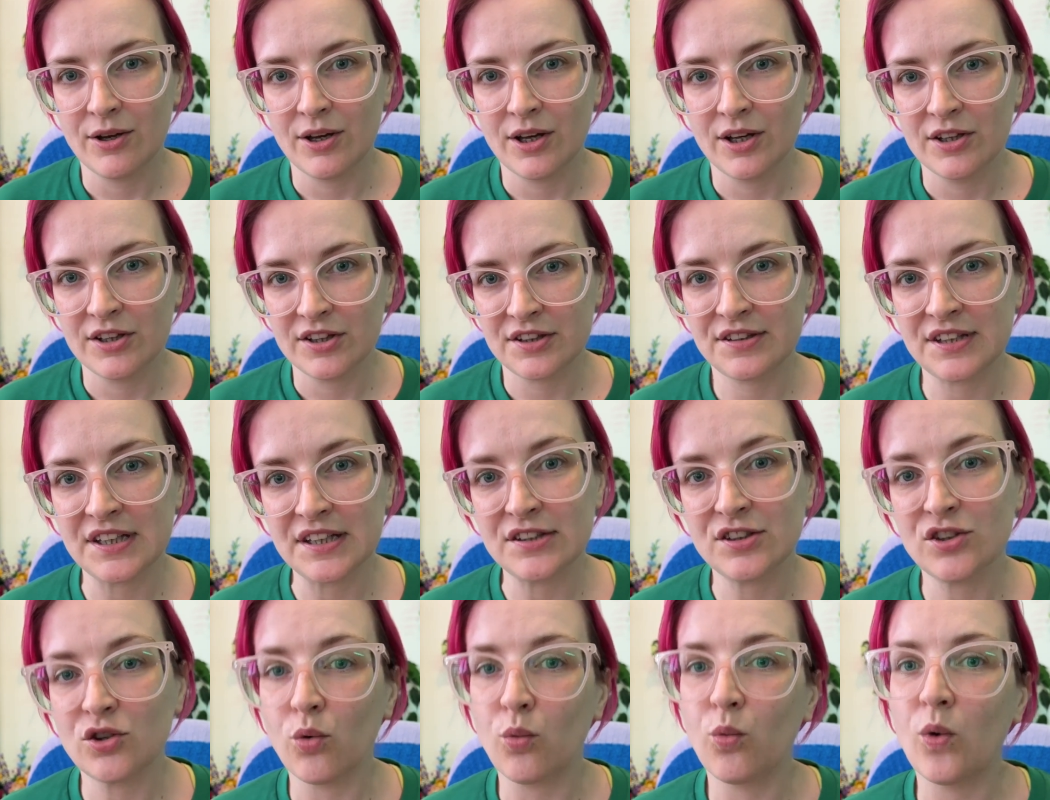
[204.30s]

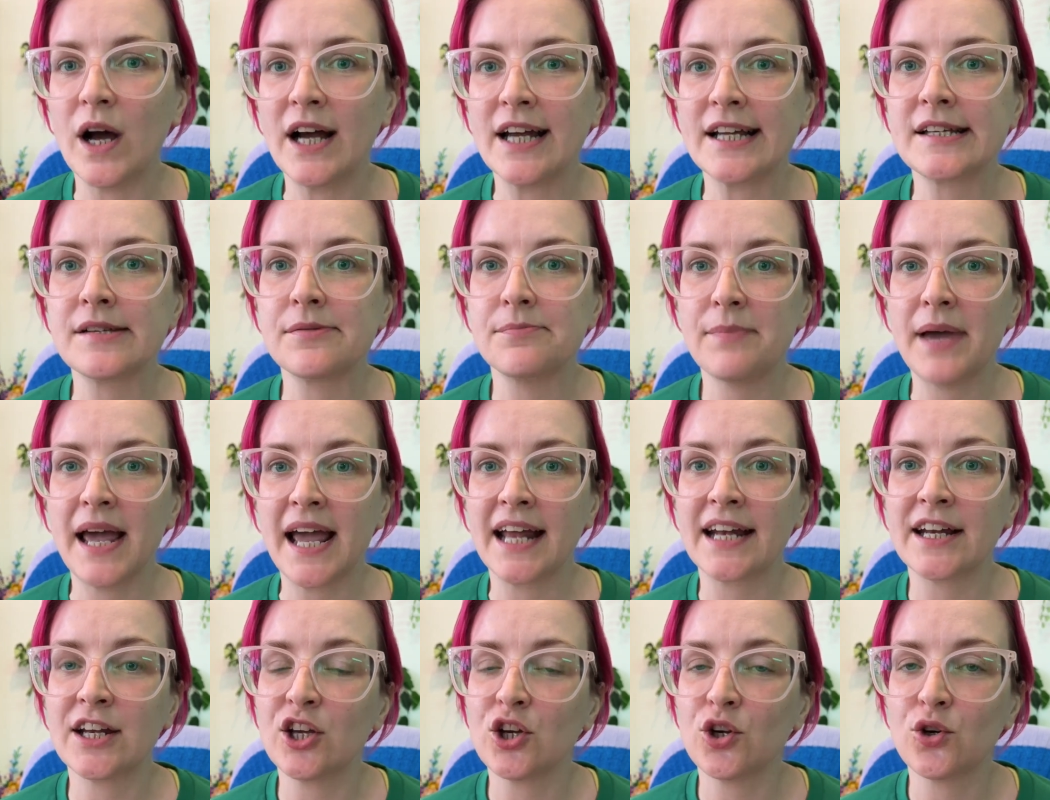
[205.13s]
cis white
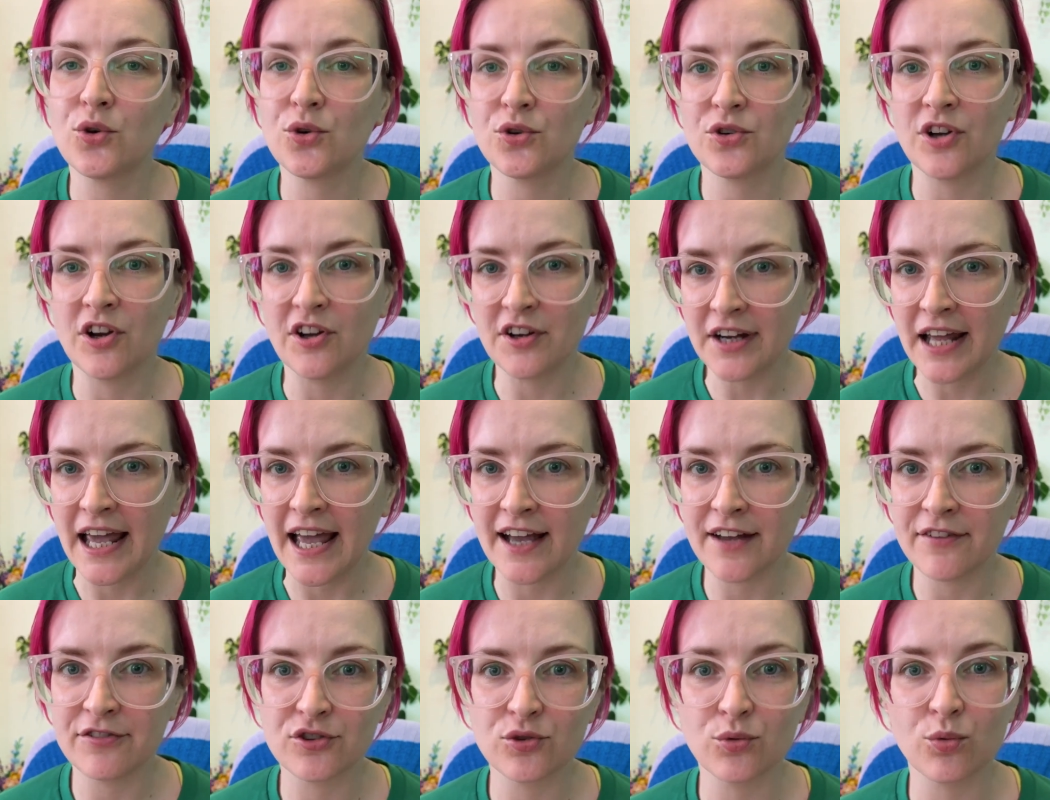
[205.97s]
men who don't
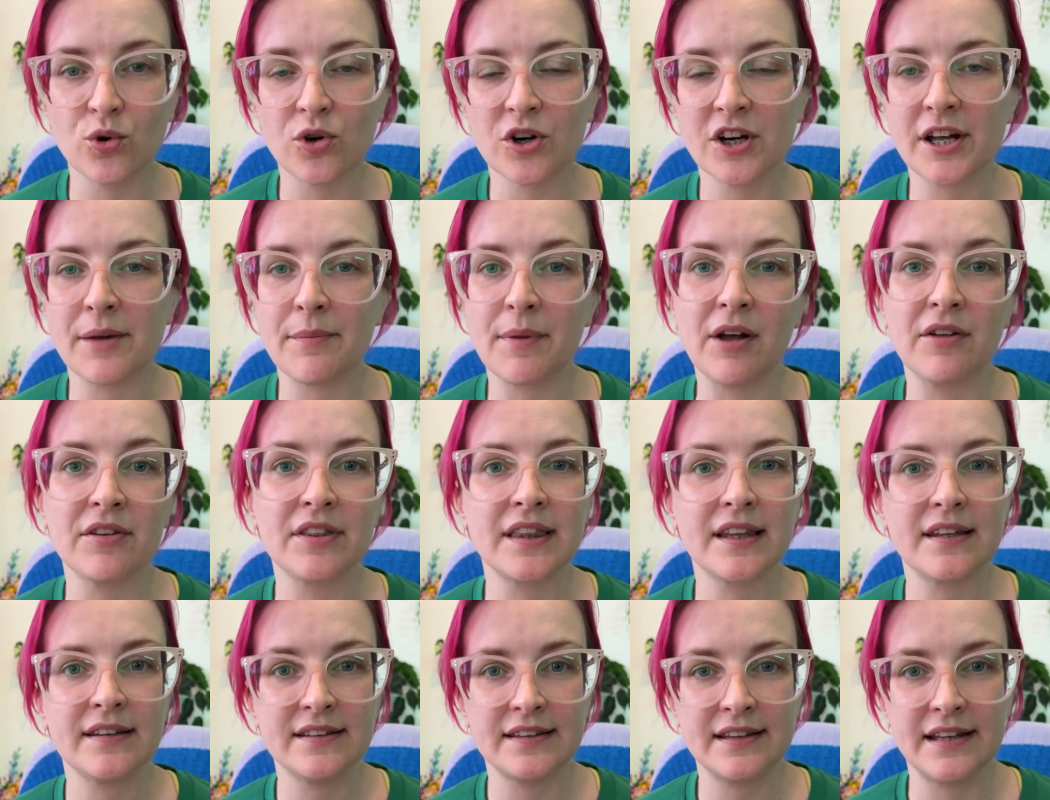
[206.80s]
have to worry
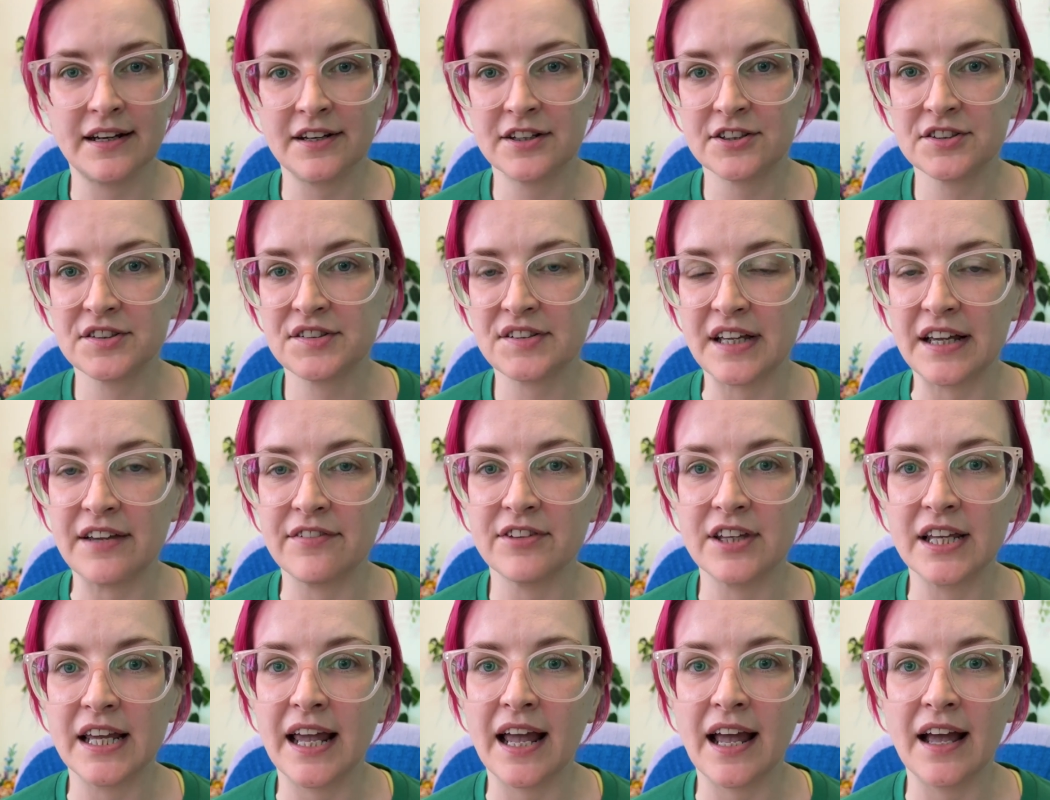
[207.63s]
about their
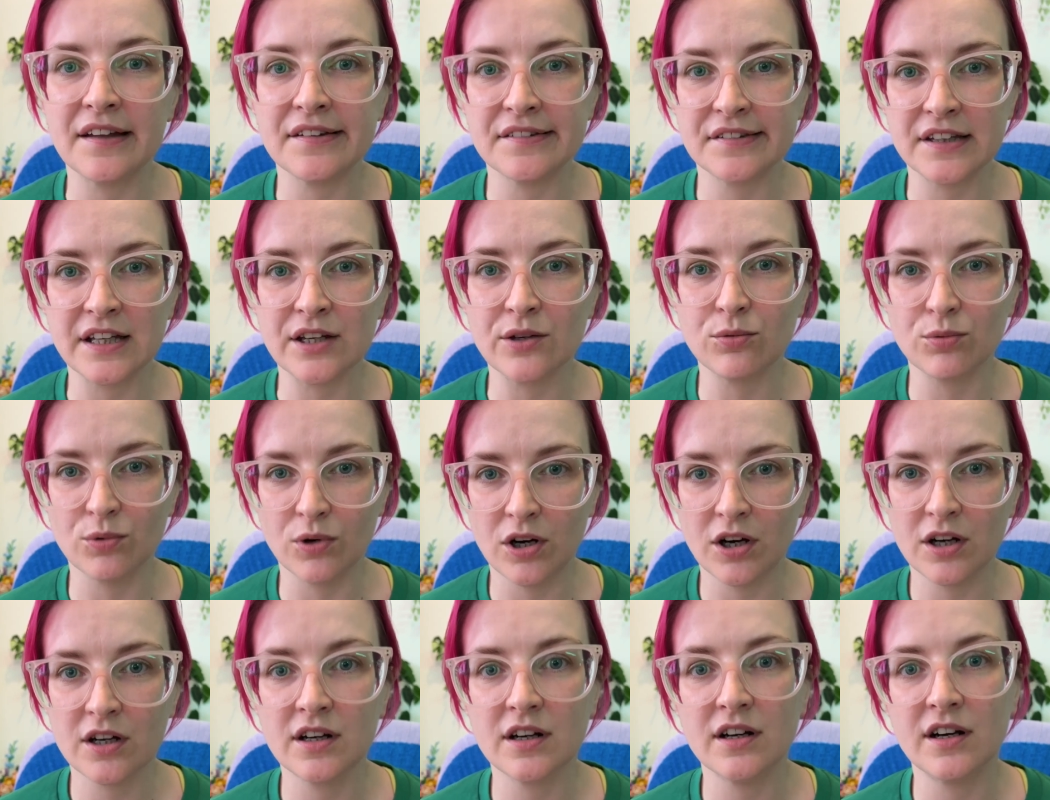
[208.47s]
safety as they
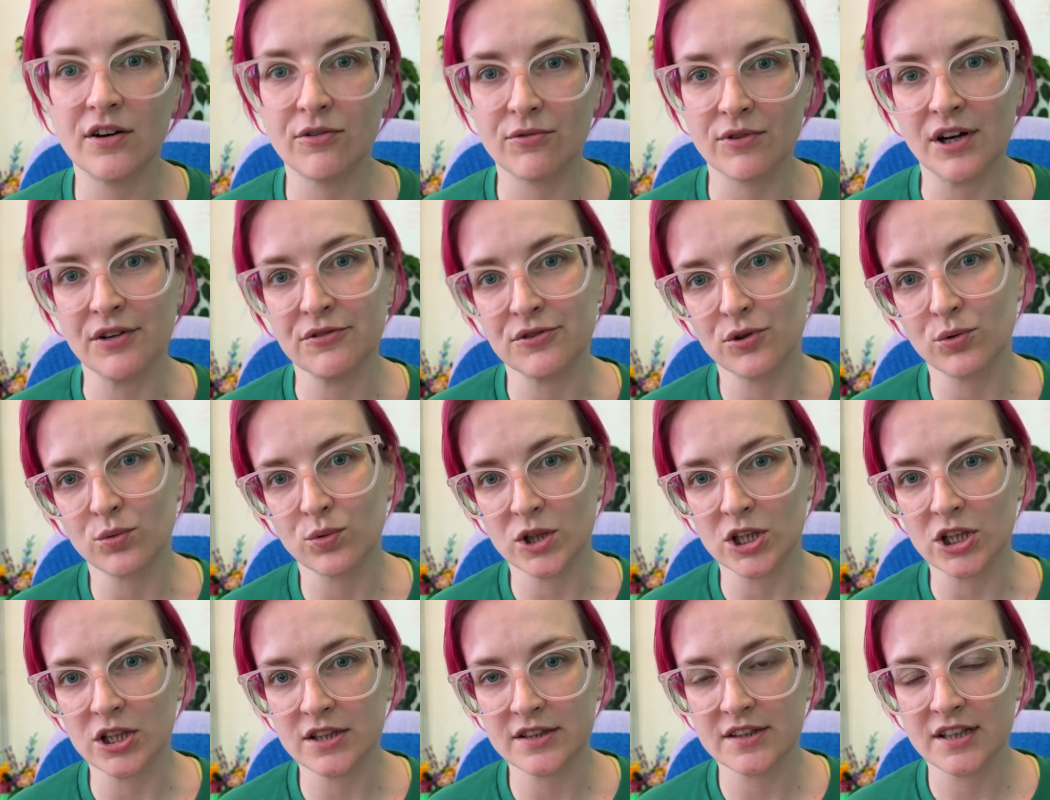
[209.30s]
walk around the
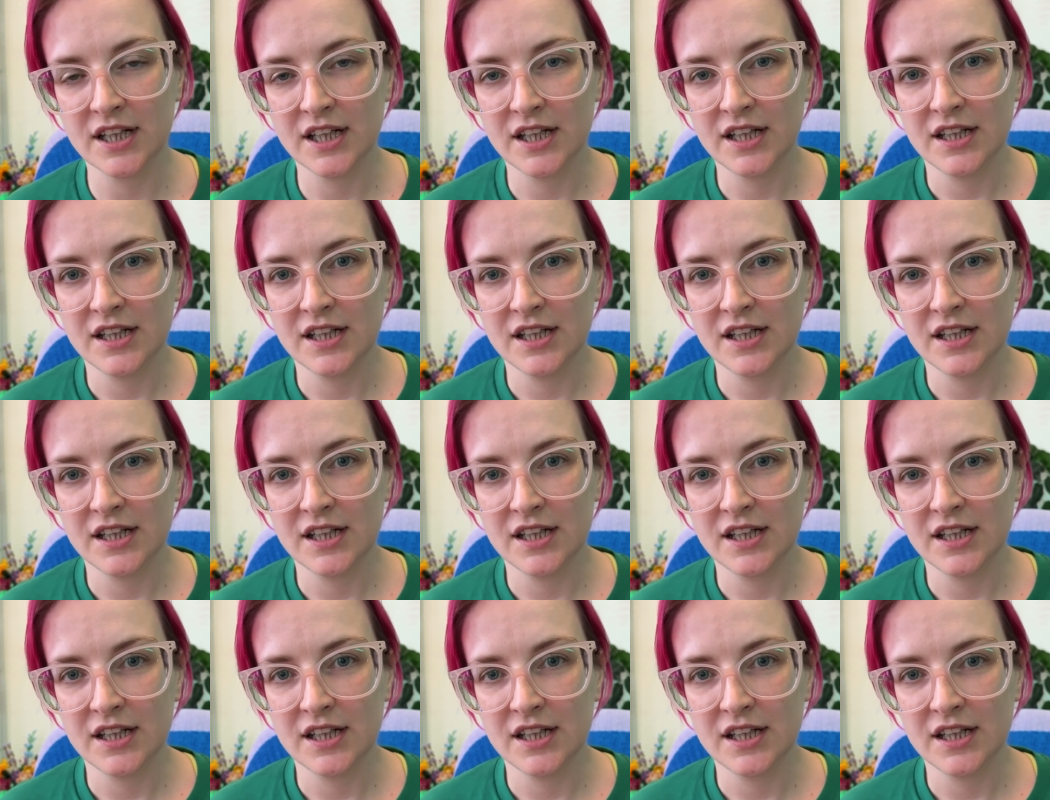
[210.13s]
world,